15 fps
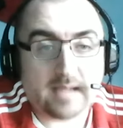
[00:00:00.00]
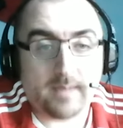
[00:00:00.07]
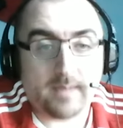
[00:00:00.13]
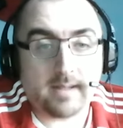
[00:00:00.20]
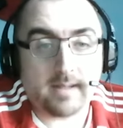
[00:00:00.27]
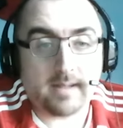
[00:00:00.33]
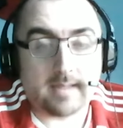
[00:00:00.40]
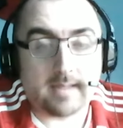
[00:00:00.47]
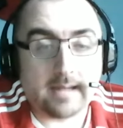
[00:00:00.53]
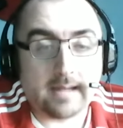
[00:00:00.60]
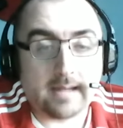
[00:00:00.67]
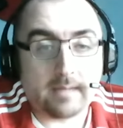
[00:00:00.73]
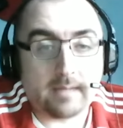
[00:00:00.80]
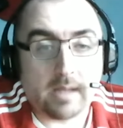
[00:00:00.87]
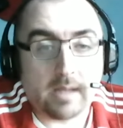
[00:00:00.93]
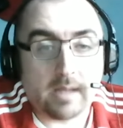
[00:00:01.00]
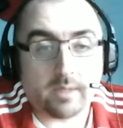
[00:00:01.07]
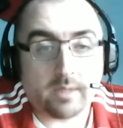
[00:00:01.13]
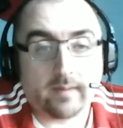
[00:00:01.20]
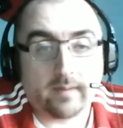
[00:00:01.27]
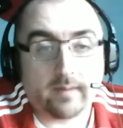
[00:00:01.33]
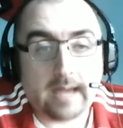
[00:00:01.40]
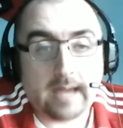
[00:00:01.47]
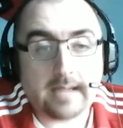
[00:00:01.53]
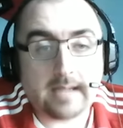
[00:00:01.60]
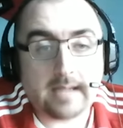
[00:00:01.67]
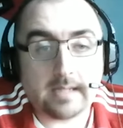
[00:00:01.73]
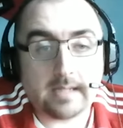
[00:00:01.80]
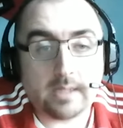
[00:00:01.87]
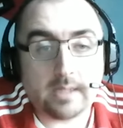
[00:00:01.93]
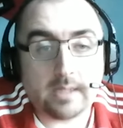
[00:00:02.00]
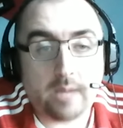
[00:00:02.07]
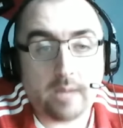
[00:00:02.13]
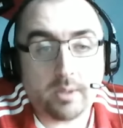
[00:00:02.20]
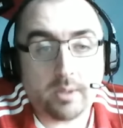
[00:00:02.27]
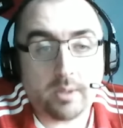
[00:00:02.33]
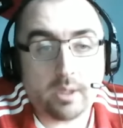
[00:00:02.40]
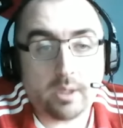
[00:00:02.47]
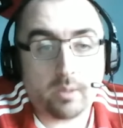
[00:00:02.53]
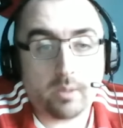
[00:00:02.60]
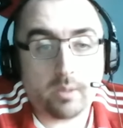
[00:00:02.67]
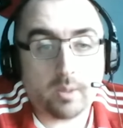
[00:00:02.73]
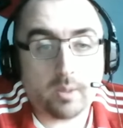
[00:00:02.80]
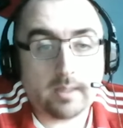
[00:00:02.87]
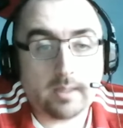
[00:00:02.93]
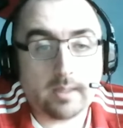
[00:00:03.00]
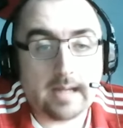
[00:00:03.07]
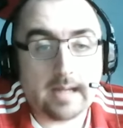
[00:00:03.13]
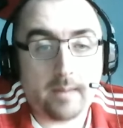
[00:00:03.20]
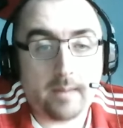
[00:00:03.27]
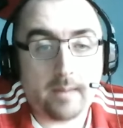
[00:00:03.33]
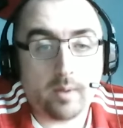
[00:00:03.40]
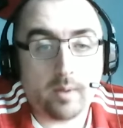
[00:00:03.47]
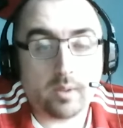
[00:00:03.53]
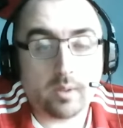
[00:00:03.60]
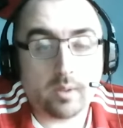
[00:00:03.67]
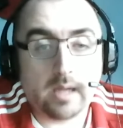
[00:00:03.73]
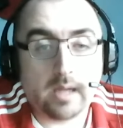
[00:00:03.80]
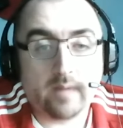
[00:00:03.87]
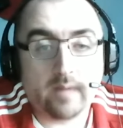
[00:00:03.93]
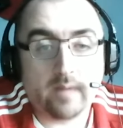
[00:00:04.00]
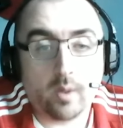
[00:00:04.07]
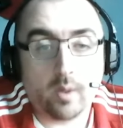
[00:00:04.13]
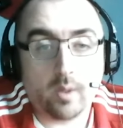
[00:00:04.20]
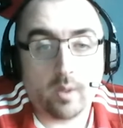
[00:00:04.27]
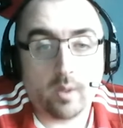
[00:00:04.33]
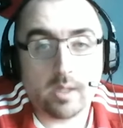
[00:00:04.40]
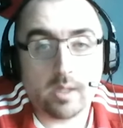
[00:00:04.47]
man standing match for the IC Championship between Dean Ambrose and Kevin Owens.